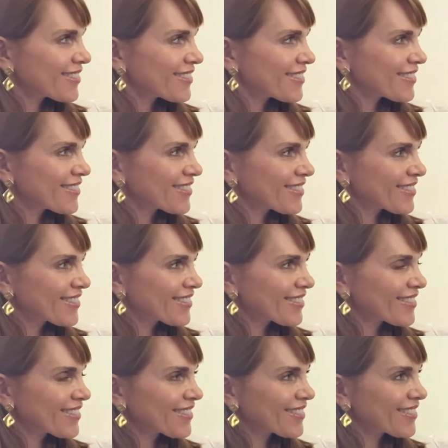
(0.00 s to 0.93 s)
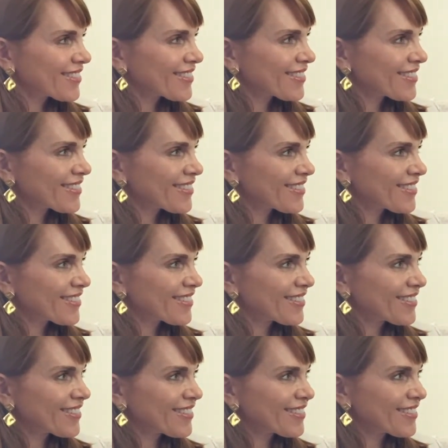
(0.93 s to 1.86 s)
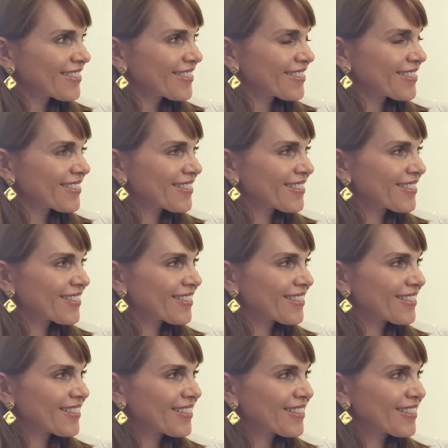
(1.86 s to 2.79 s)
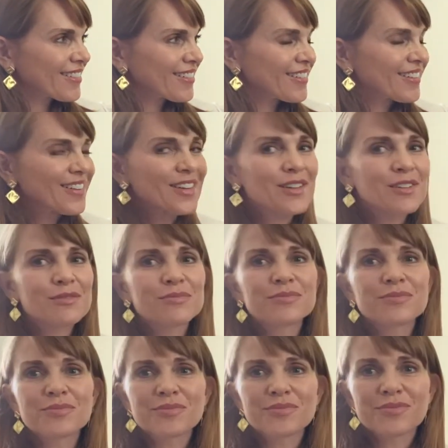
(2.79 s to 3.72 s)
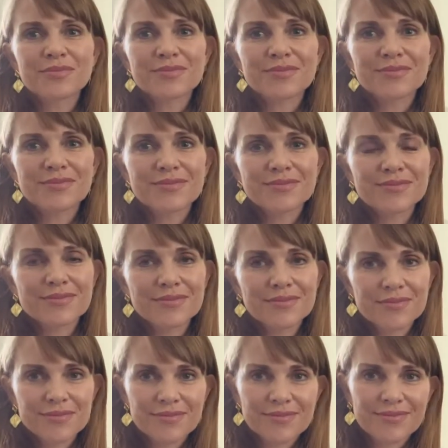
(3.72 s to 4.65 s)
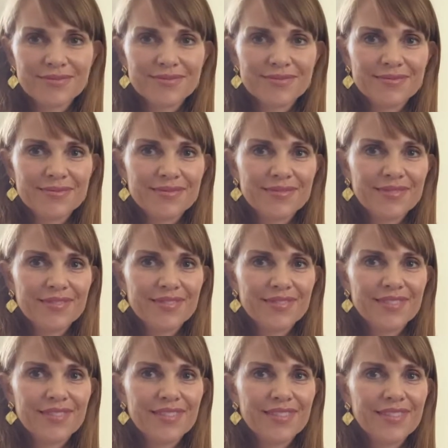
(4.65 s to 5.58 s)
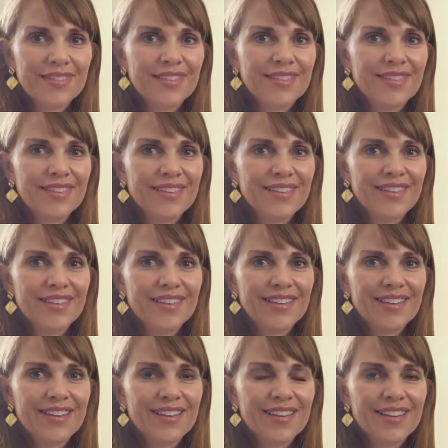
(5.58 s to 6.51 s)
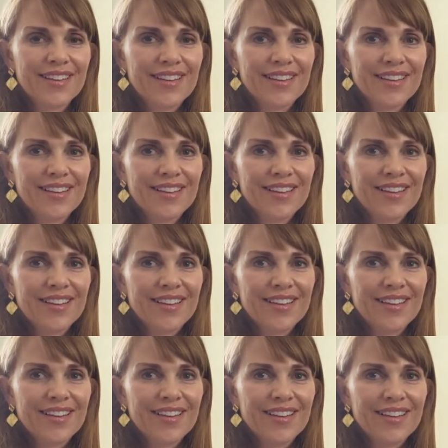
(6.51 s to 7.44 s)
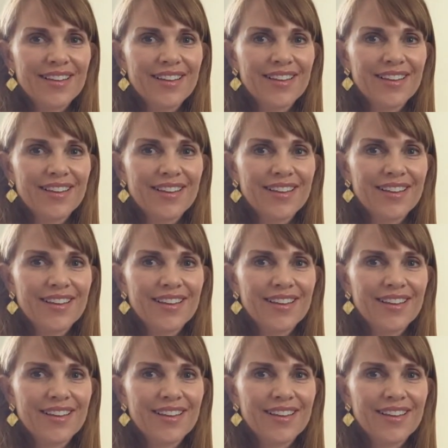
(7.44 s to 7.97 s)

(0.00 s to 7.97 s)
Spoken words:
The person shown says nothing.